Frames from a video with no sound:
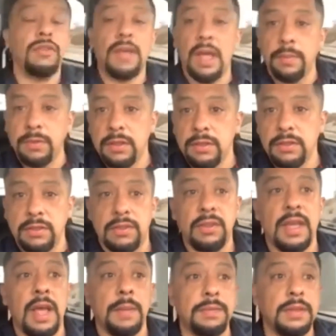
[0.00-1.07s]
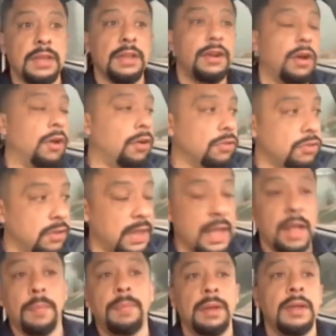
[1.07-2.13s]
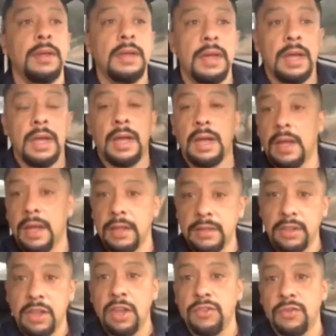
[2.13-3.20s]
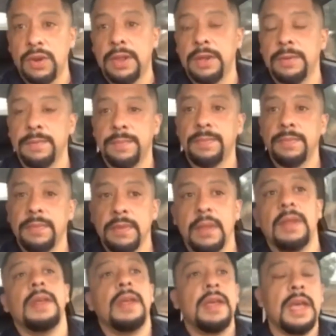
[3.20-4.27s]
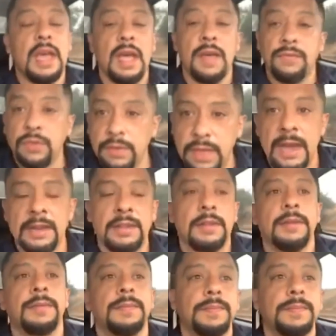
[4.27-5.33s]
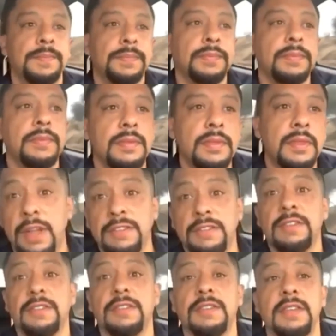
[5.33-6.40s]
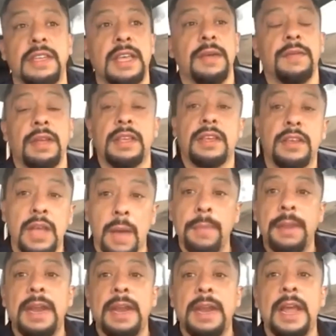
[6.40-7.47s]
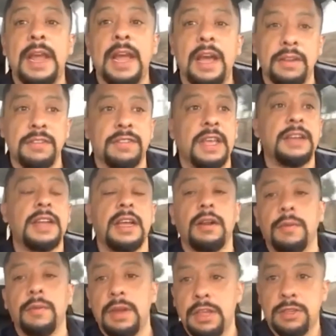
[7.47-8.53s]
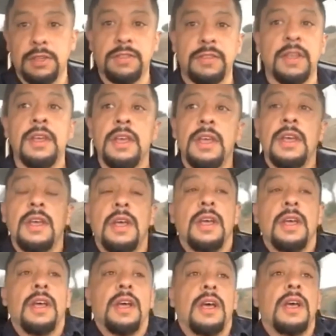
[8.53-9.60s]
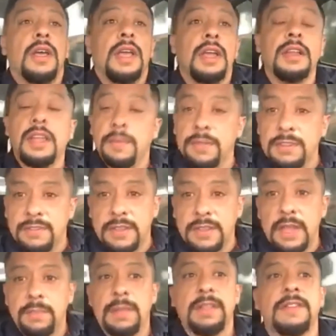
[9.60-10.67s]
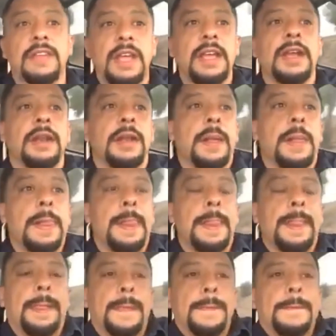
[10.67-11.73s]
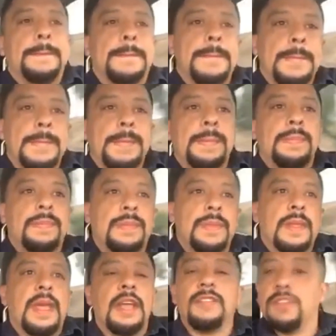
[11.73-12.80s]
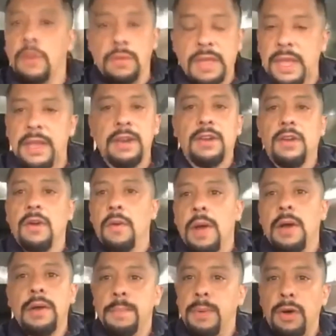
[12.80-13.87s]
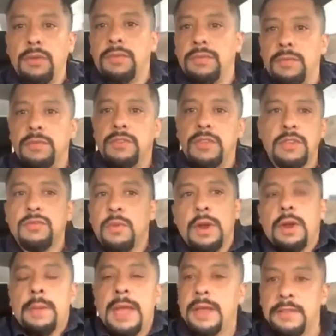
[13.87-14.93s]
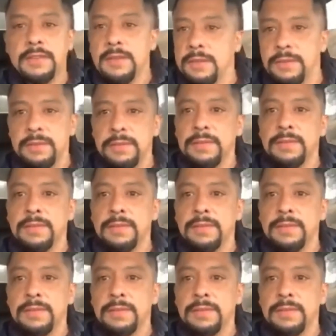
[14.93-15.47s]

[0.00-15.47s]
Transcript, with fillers: to help the, you know, to help the country. After that, you get Anthony Fauci's coming out and saying declarations and giving statements saying it's okay to go out and vote, just wear a mask.